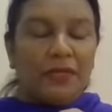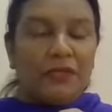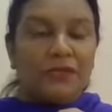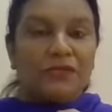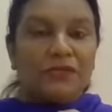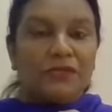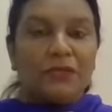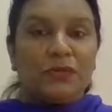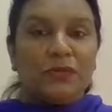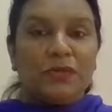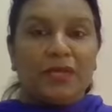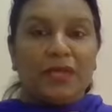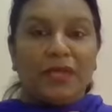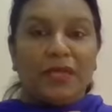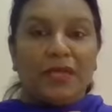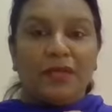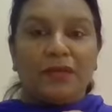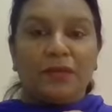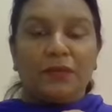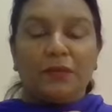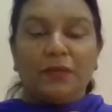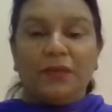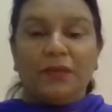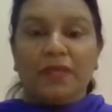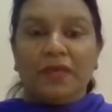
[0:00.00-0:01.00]
so
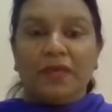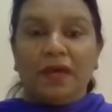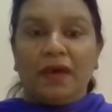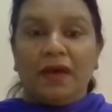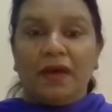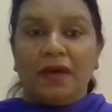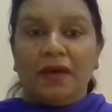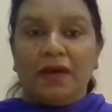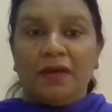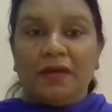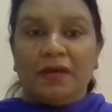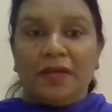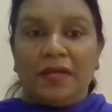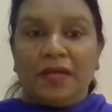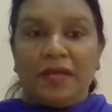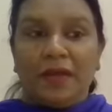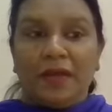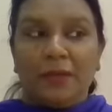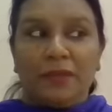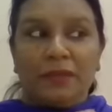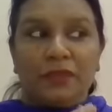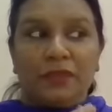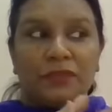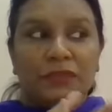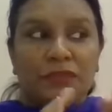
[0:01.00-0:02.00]
like we are
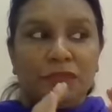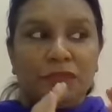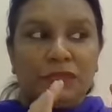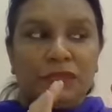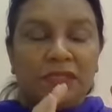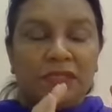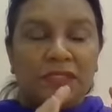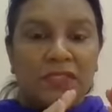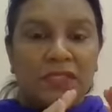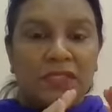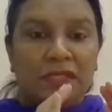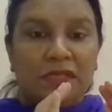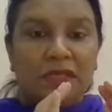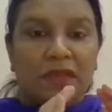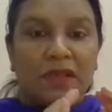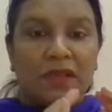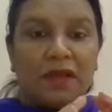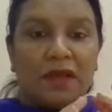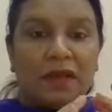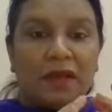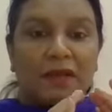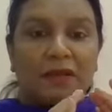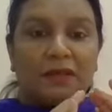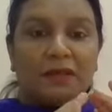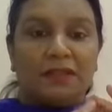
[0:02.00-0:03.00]
able to see
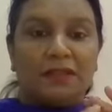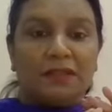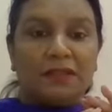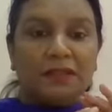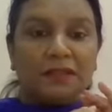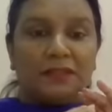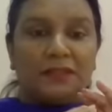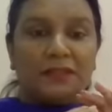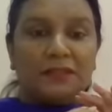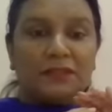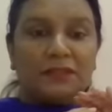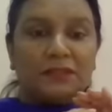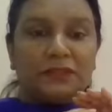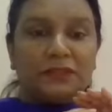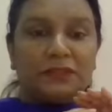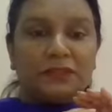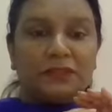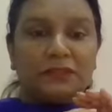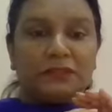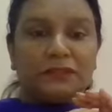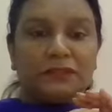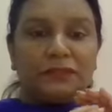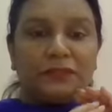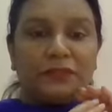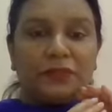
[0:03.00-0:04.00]
our Earth
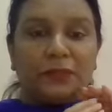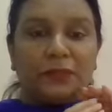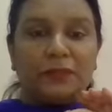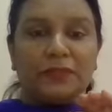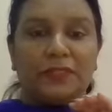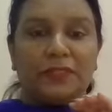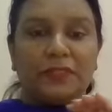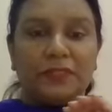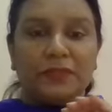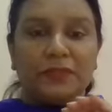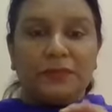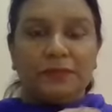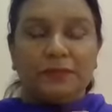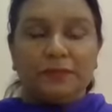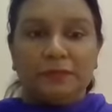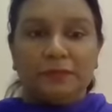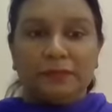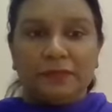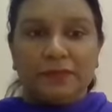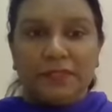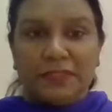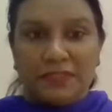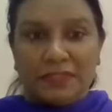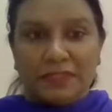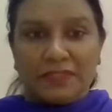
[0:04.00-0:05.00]
from a
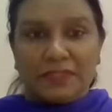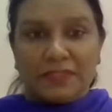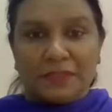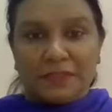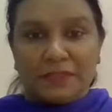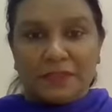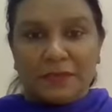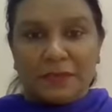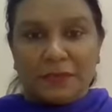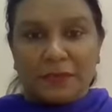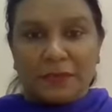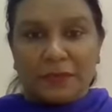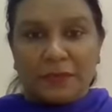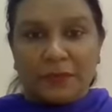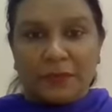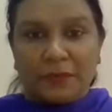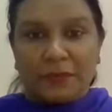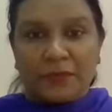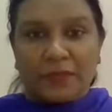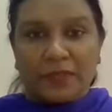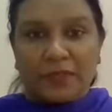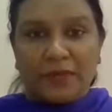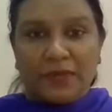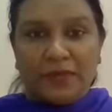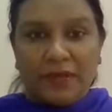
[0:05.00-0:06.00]
distance,
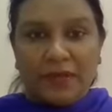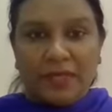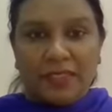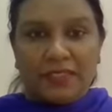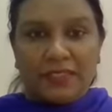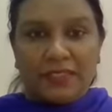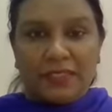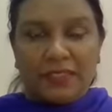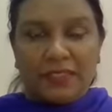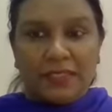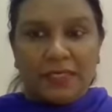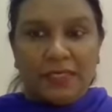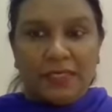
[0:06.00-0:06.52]
right?